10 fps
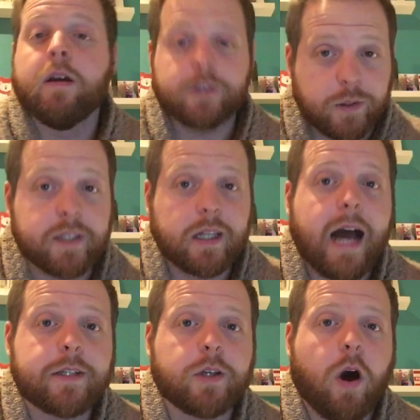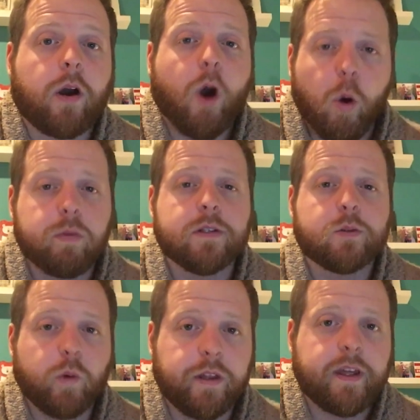So this last song
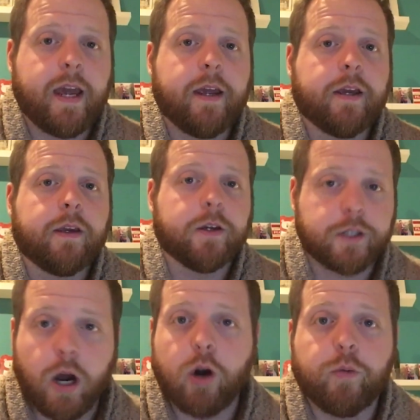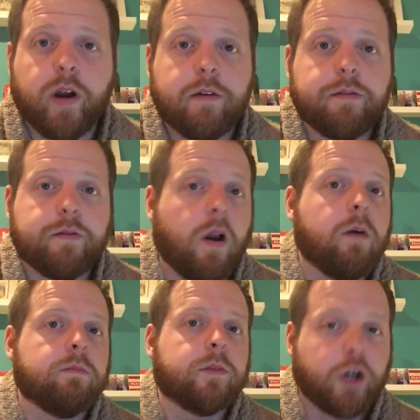opens with a guitar riff
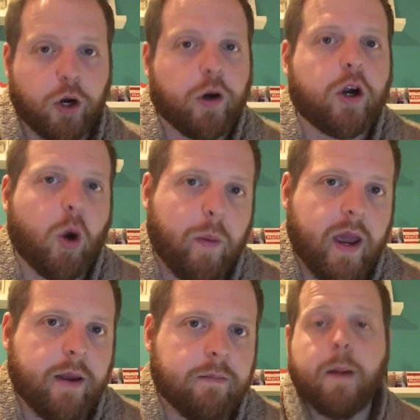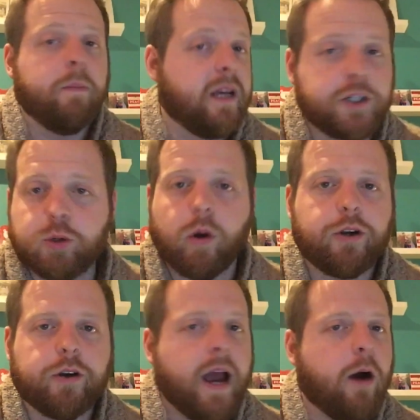from Kurt Cobain. Makes you
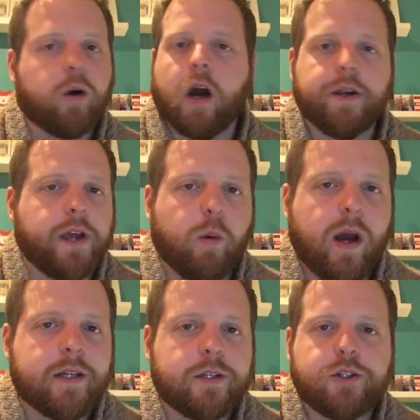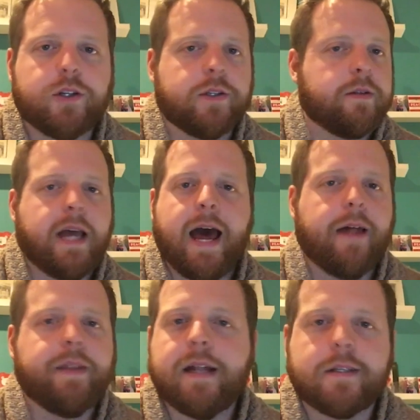wonder how Kanye West just
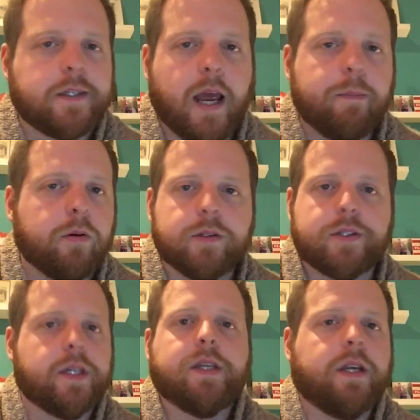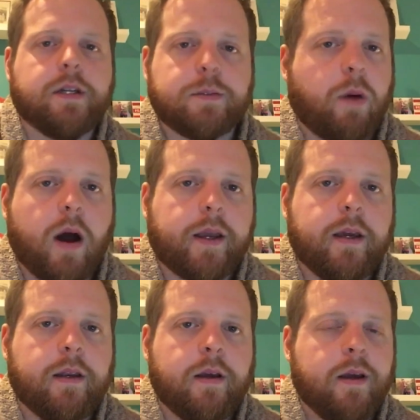had that sample sitting in his
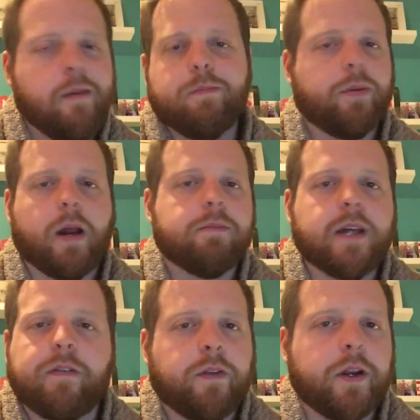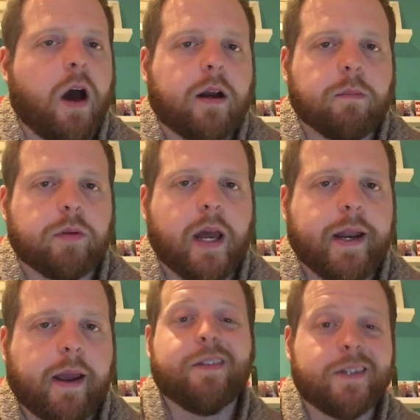pocket, but I'm definitely not
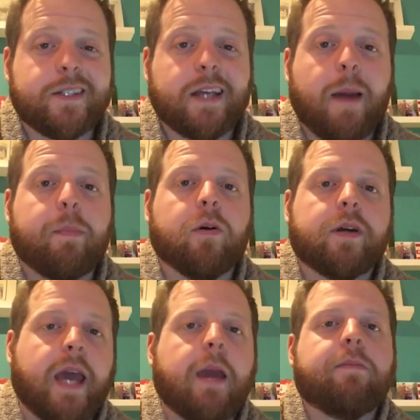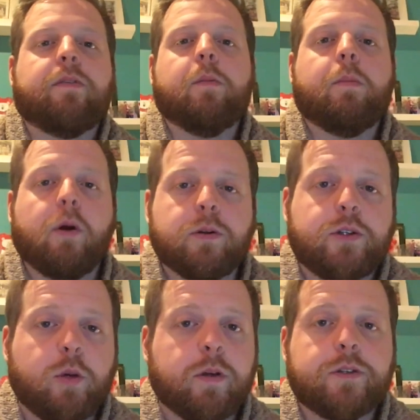complaining. This sample came from a
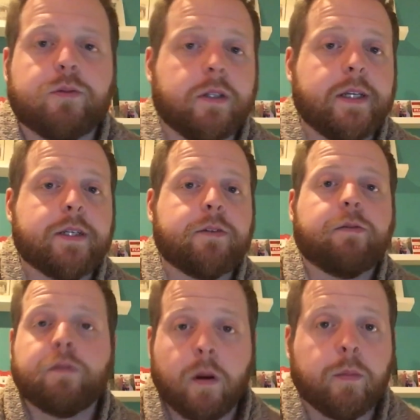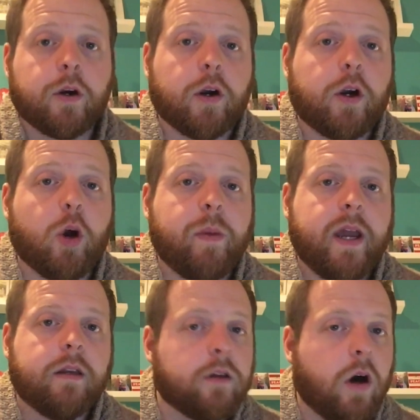posthumous release from Kurt
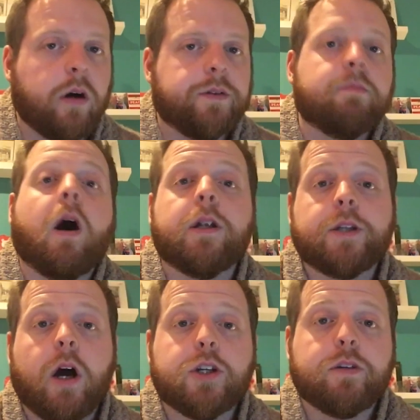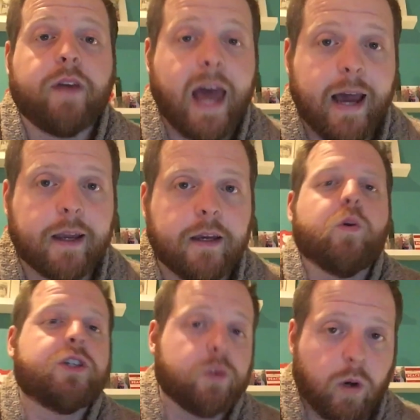Cobain called Montage of Heck,
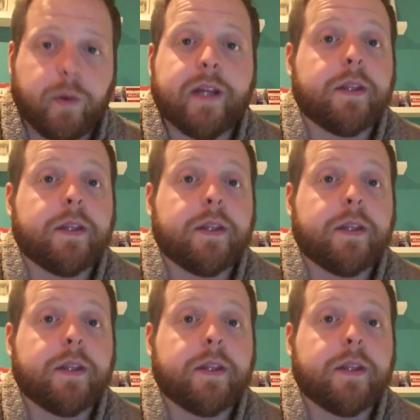which is where we get the